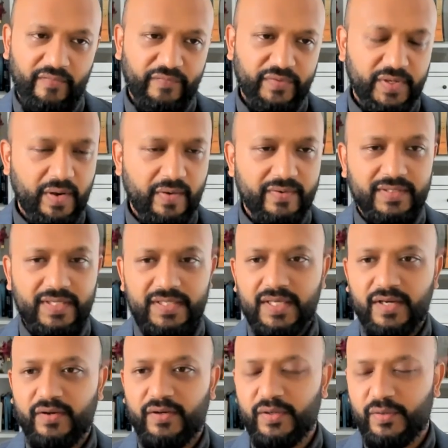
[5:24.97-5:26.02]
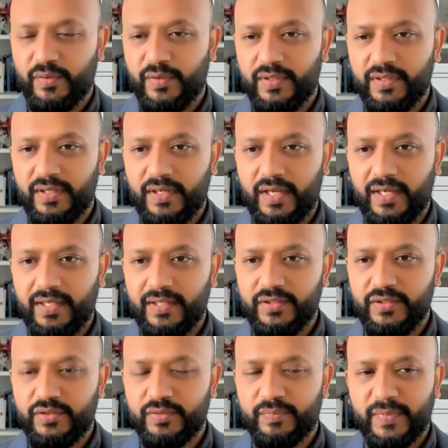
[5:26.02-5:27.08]
A few hours later, I got a call.
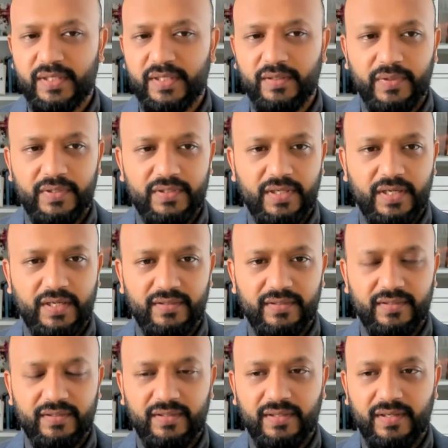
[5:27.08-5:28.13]
You should make your way to London.